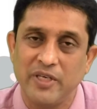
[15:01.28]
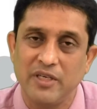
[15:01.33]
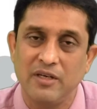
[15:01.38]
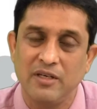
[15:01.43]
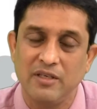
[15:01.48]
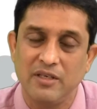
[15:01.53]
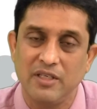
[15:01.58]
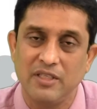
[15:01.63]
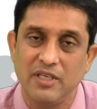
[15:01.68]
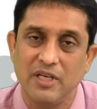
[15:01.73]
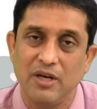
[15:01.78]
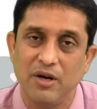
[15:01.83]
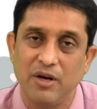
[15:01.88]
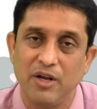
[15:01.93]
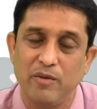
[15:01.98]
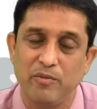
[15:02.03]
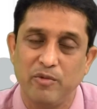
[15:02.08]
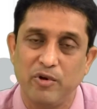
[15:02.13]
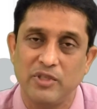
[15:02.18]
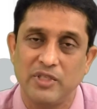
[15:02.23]
in teaching
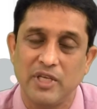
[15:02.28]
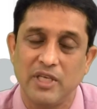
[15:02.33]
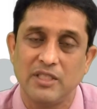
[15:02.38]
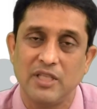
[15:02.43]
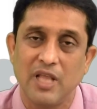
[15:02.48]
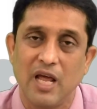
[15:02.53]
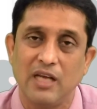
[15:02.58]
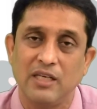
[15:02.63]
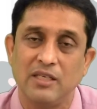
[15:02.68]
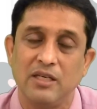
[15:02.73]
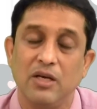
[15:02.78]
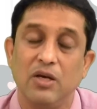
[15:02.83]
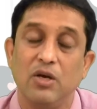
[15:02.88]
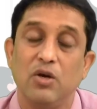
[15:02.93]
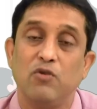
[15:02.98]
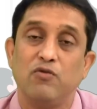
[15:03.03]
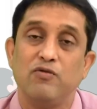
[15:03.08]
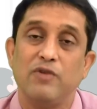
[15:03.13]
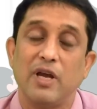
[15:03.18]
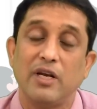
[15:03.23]
learning process that
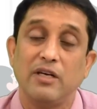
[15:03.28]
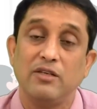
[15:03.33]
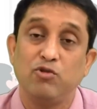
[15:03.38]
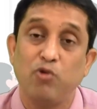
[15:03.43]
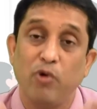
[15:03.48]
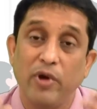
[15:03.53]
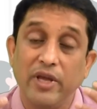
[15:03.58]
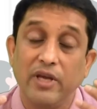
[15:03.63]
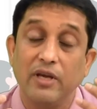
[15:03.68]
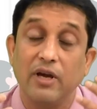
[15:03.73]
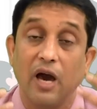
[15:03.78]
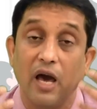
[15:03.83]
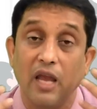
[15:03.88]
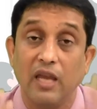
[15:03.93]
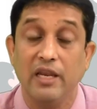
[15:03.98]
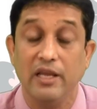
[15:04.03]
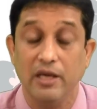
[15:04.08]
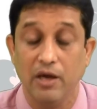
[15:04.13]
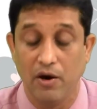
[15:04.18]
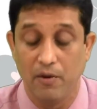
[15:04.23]
we are doing
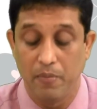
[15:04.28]
earlier.